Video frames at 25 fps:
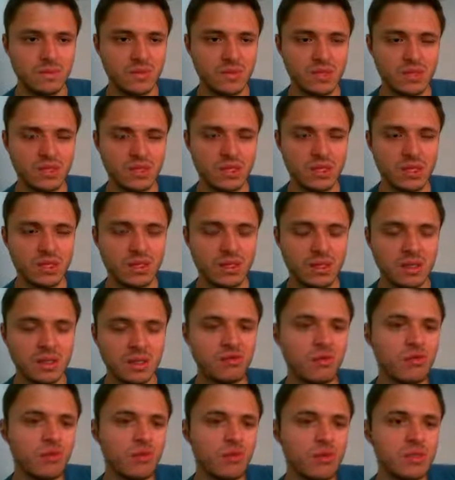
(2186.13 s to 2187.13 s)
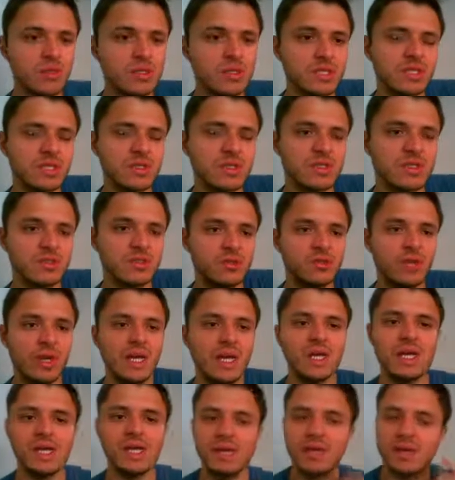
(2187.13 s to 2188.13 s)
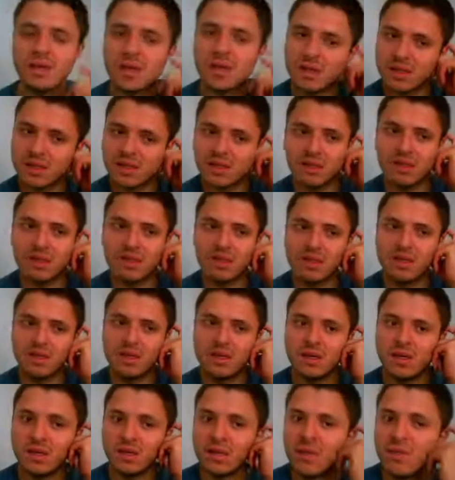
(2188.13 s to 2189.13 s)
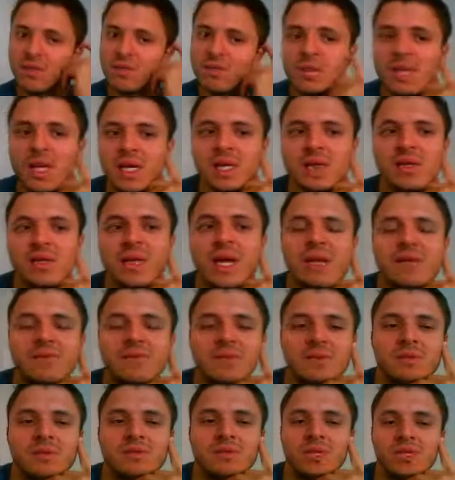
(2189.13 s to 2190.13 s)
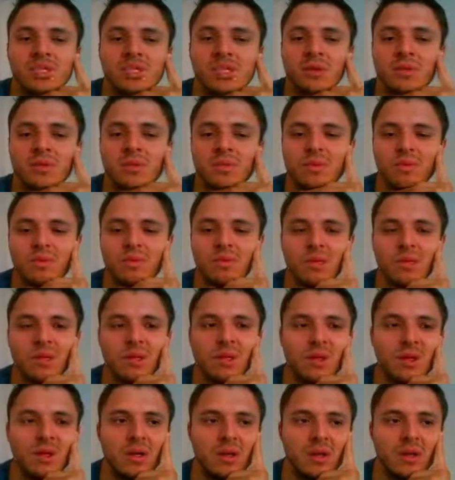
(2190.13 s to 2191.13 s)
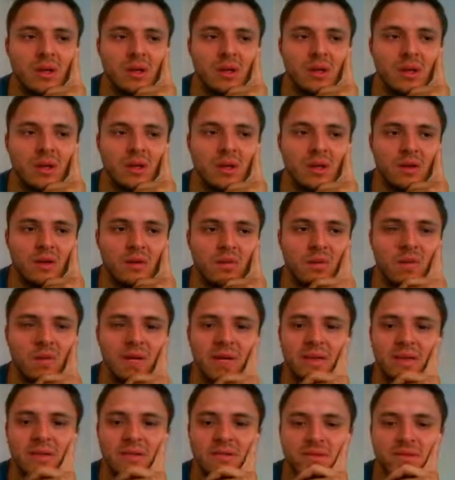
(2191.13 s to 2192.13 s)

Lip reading: so it forces trading that knight for the bishop, but